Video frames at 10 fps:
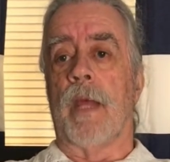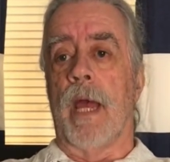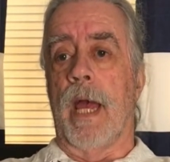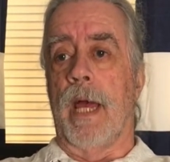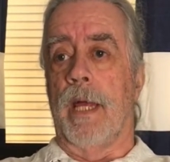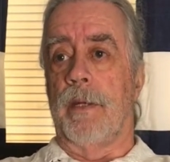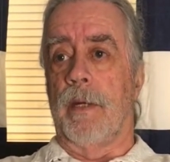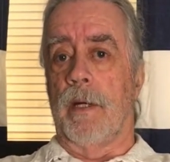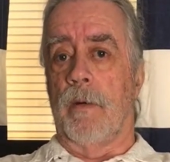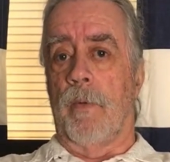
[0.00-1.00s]
and
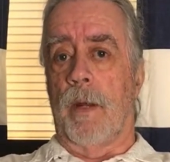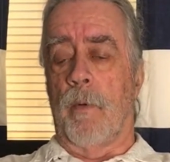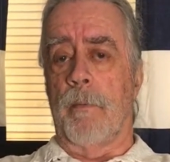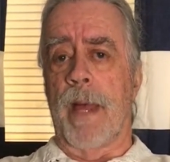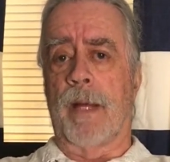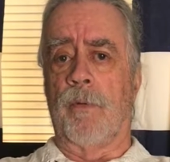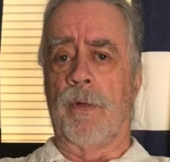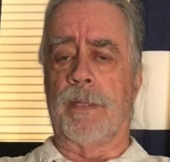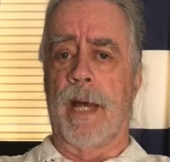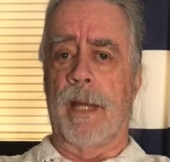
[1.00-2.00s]
when I went back and
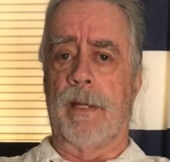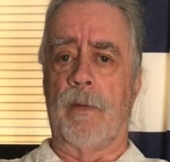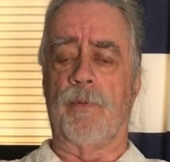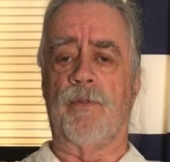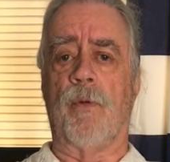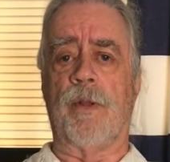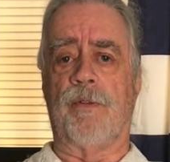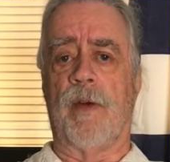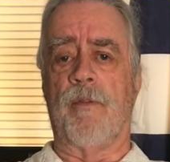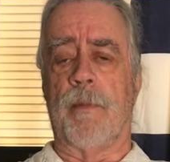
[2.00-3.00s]
looked at it, it was
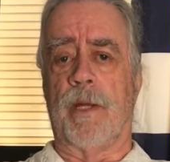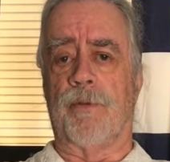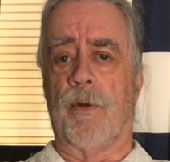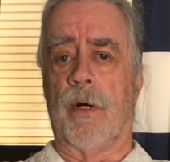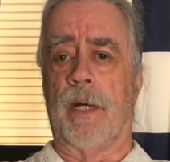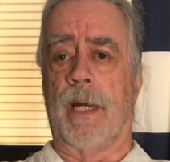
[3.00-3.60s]
47 minutes long,